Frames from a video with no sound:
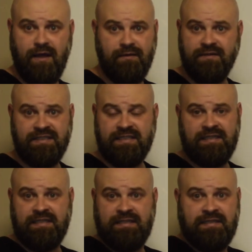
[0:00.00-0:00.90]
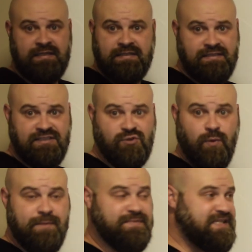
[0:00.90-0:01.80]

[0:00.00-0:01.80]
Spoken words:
a swim